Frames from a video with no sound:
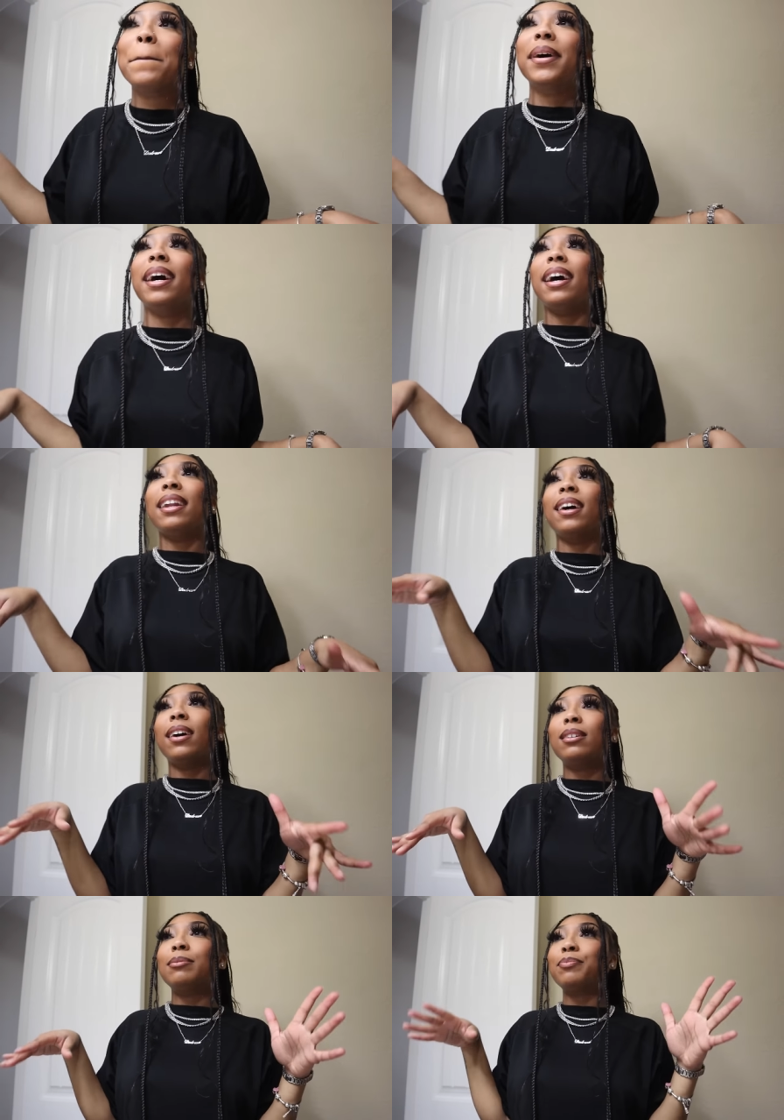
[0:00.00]
But
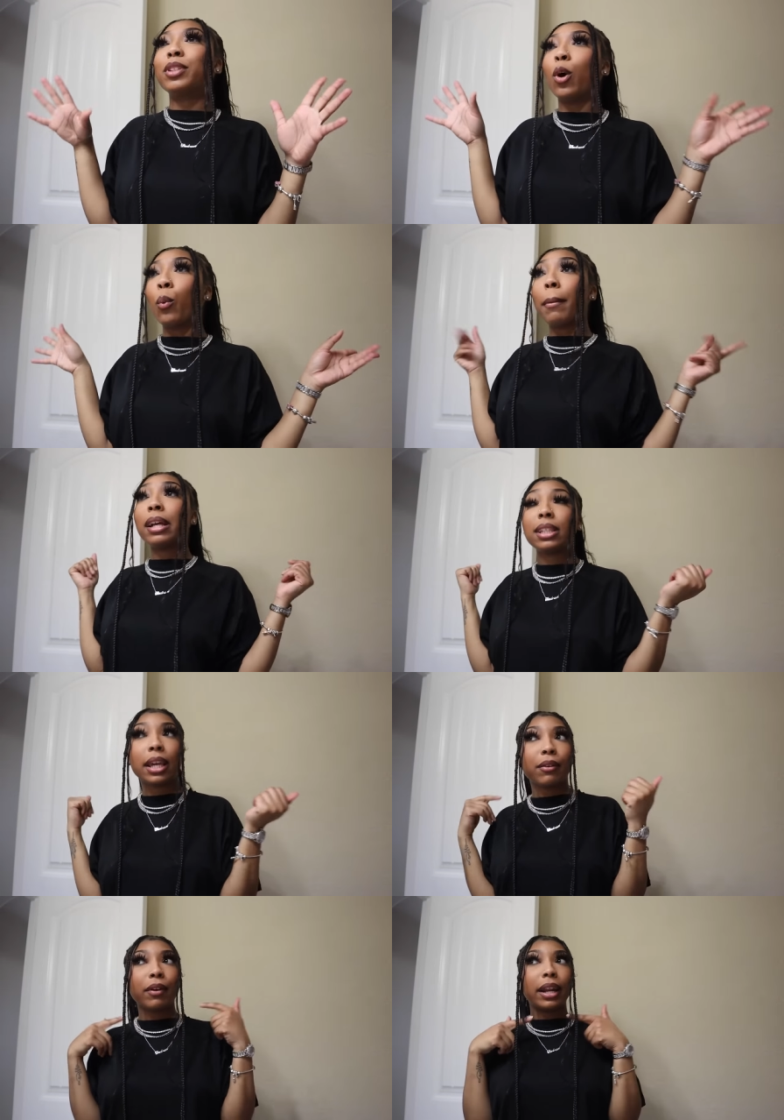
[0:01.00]
um, we're about
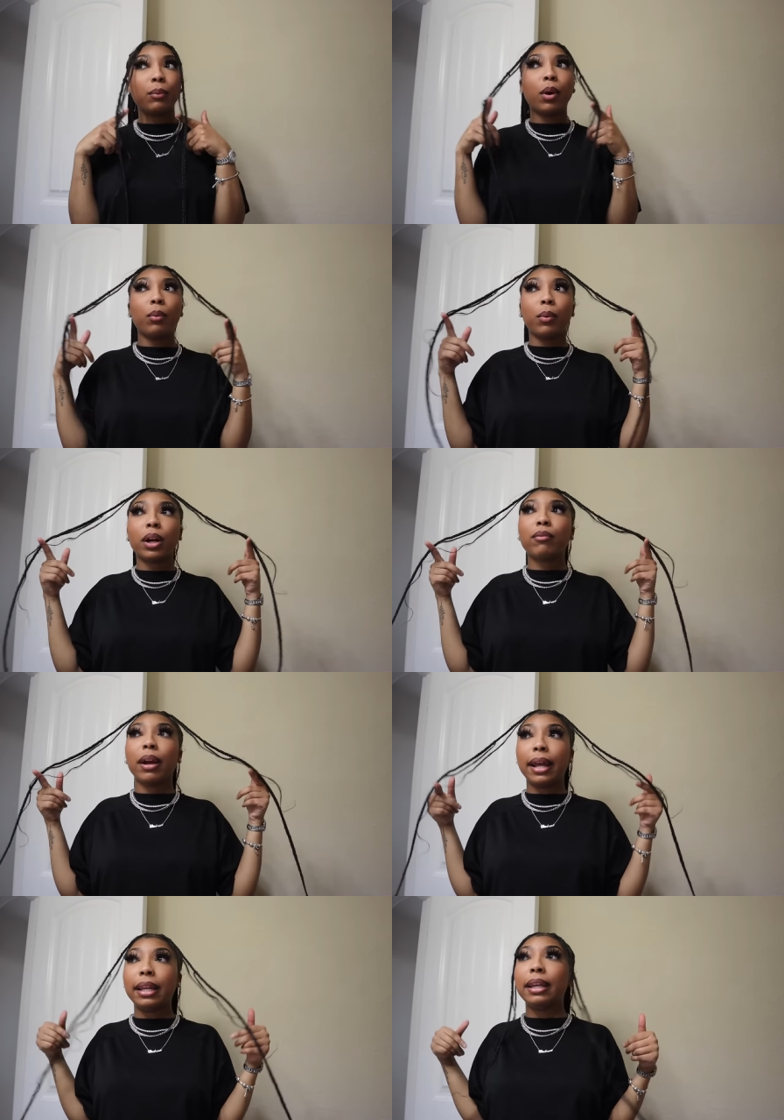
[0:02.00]
to get ready. Well, we're
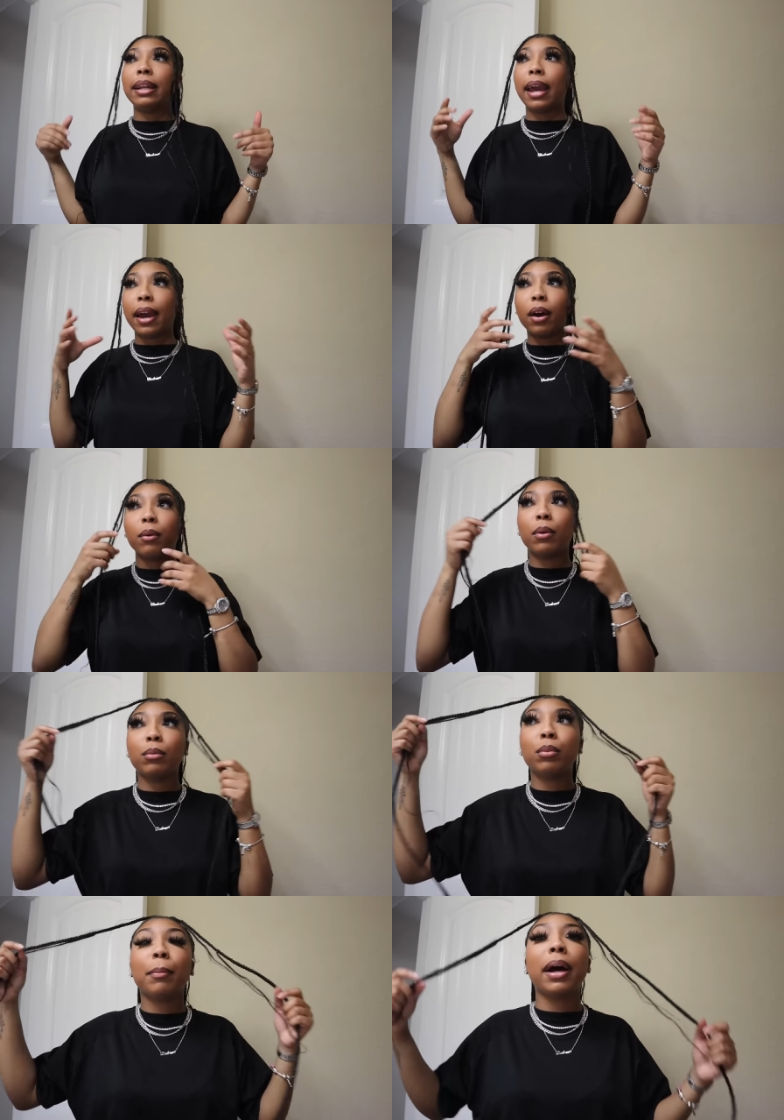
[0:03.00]
ready now.
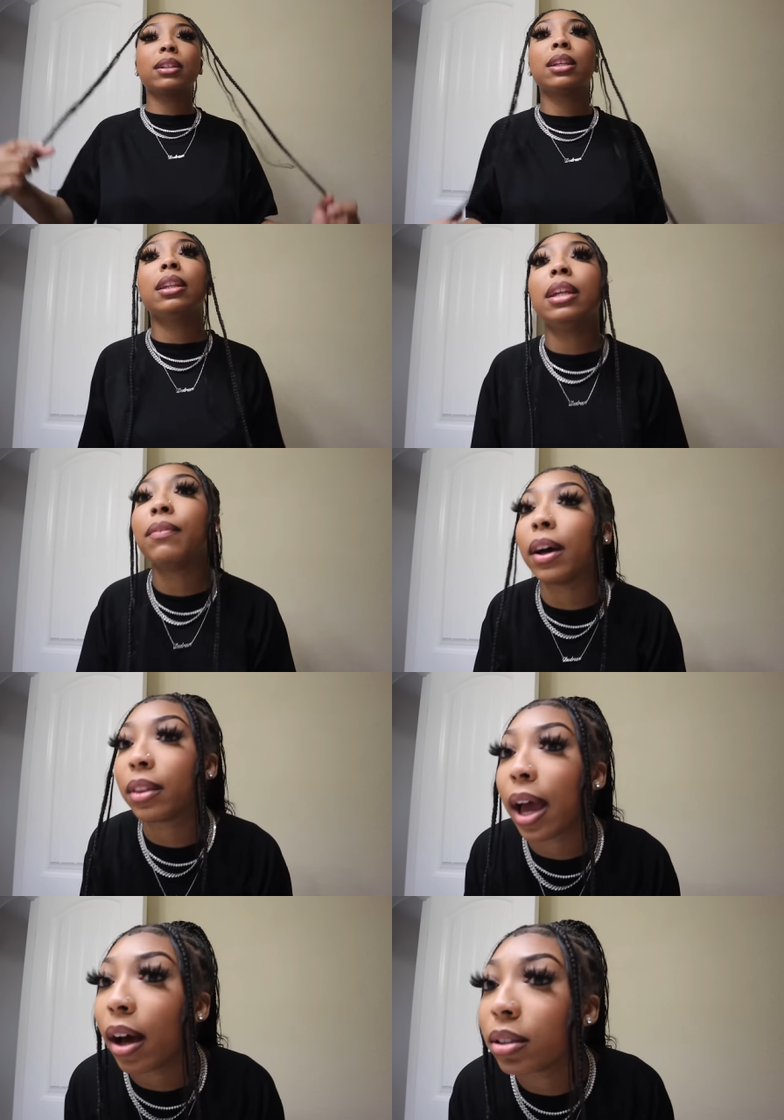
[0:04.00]
Well, we're about to leave
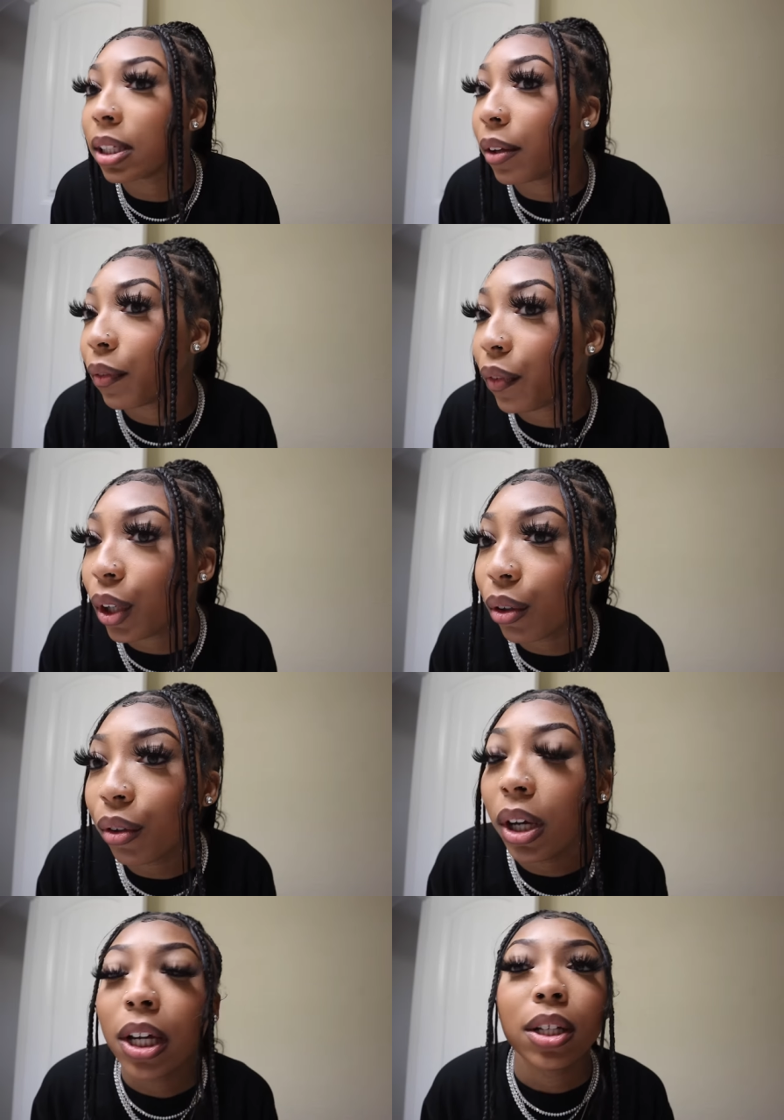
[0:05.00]
out the house in a
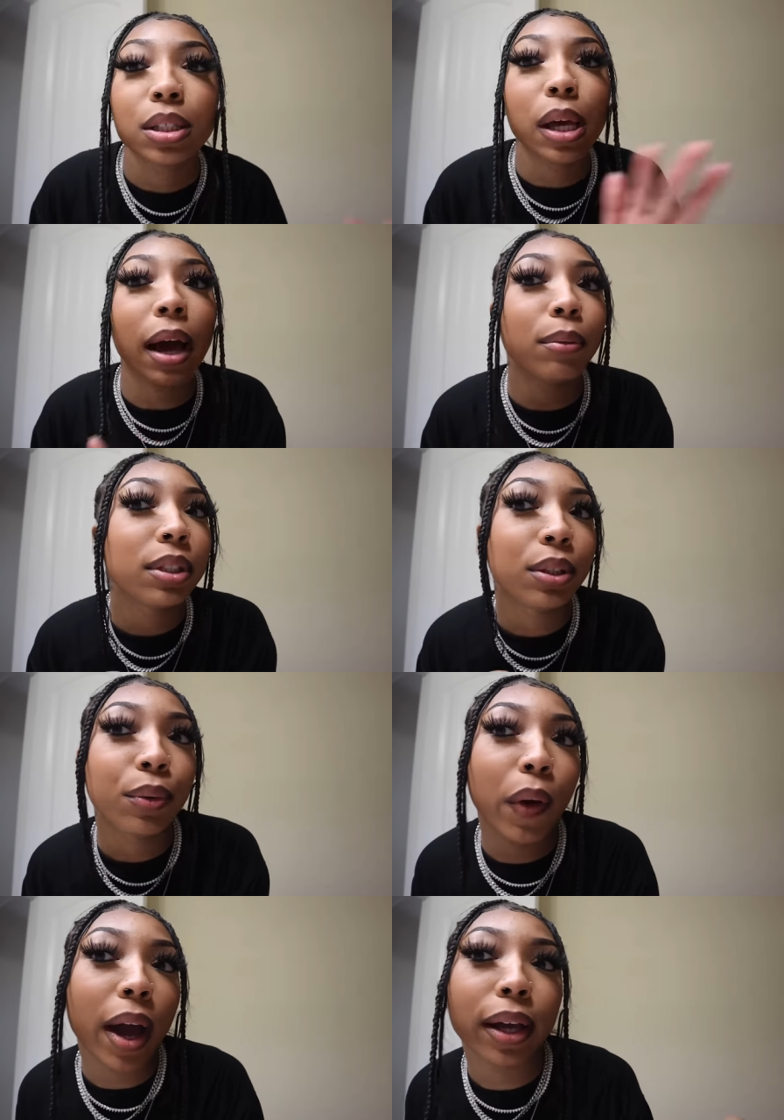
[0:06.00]
few. So I will see
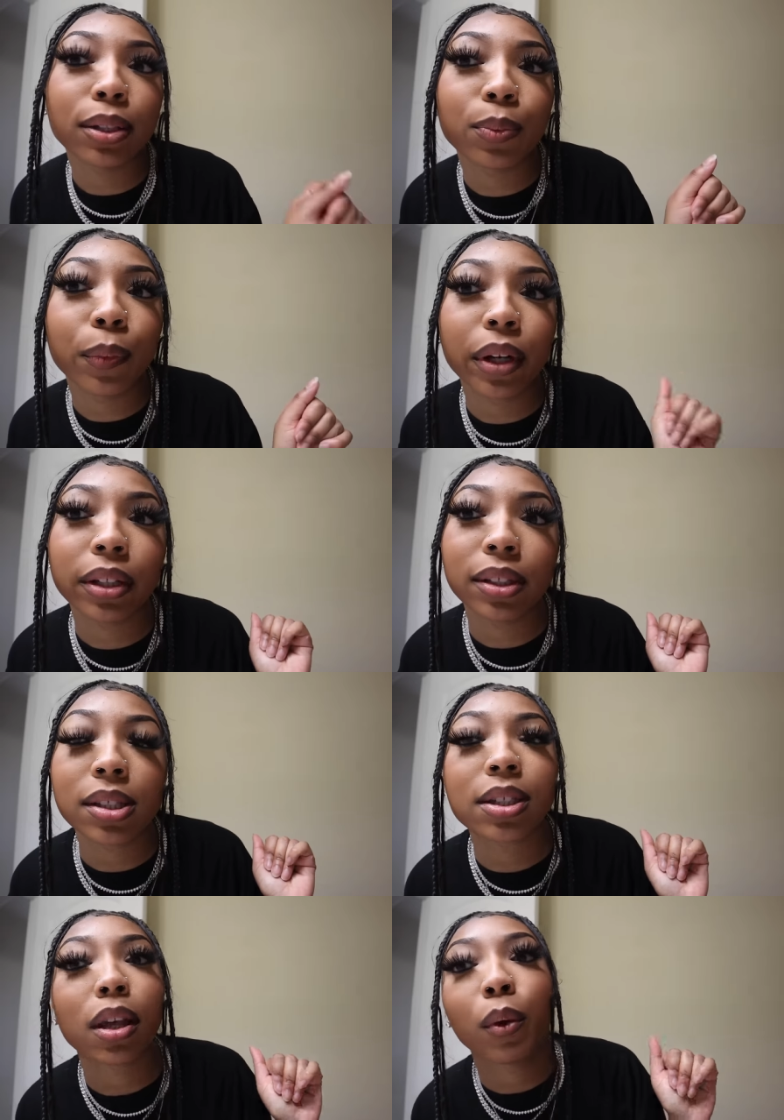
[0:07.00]
you guys
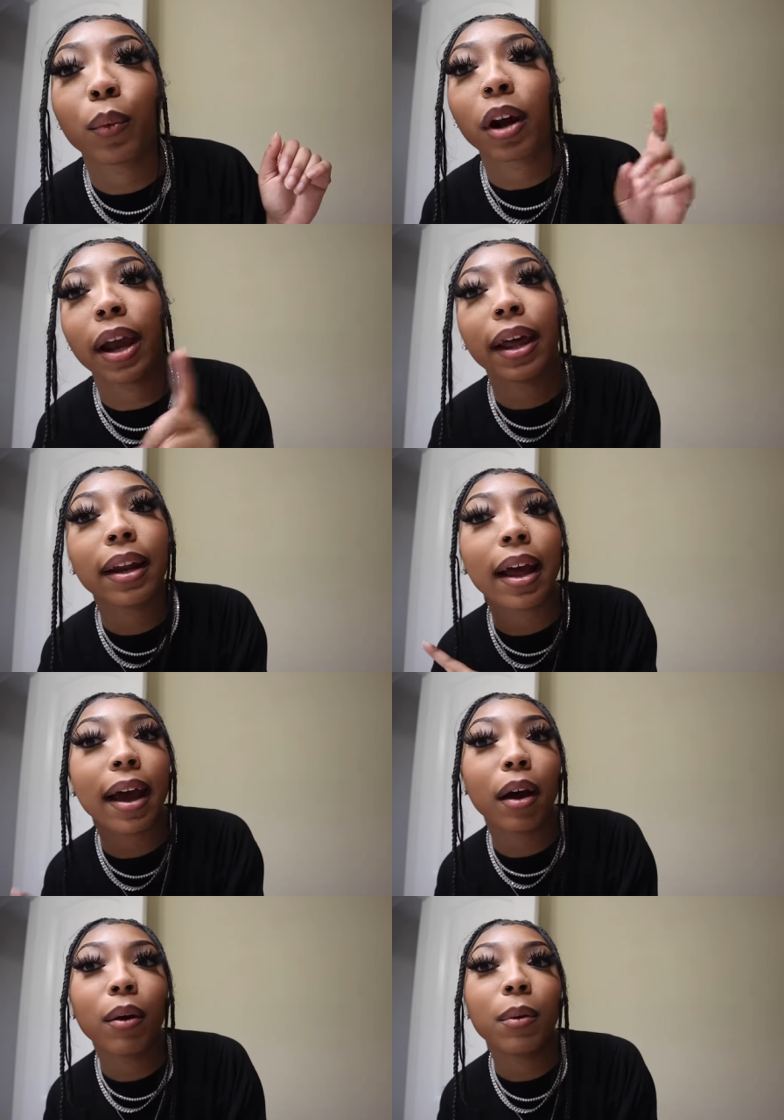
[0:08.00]
once we're headed
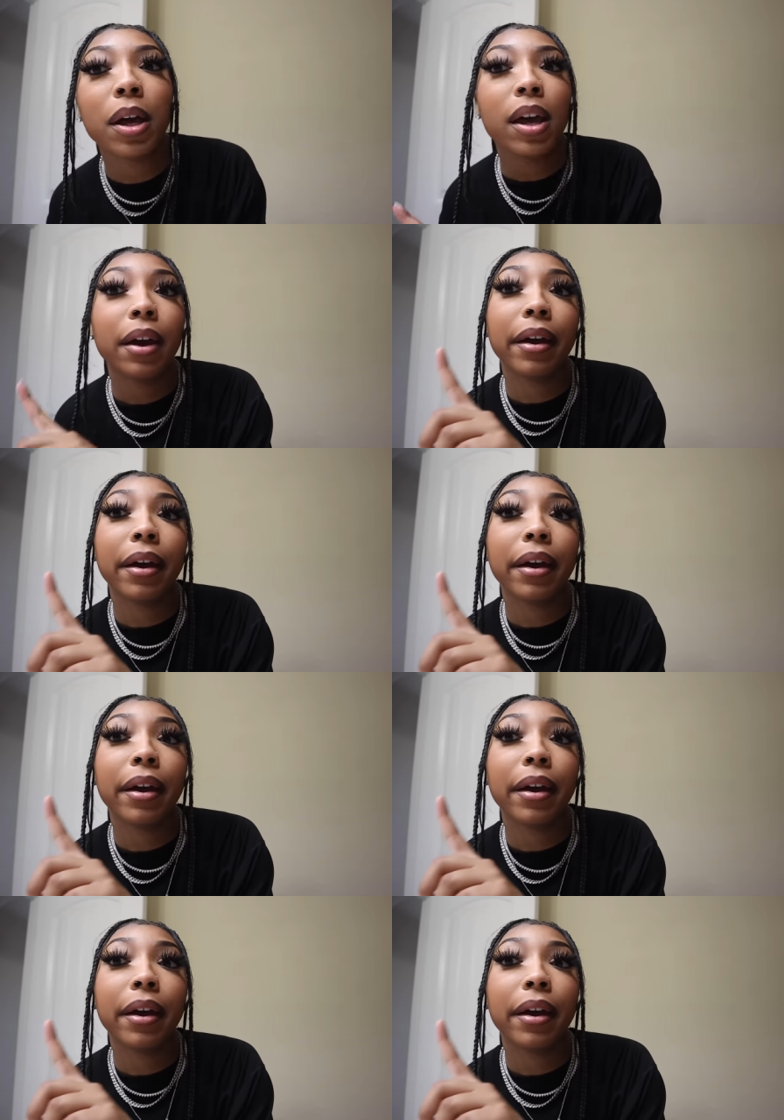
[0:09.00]
out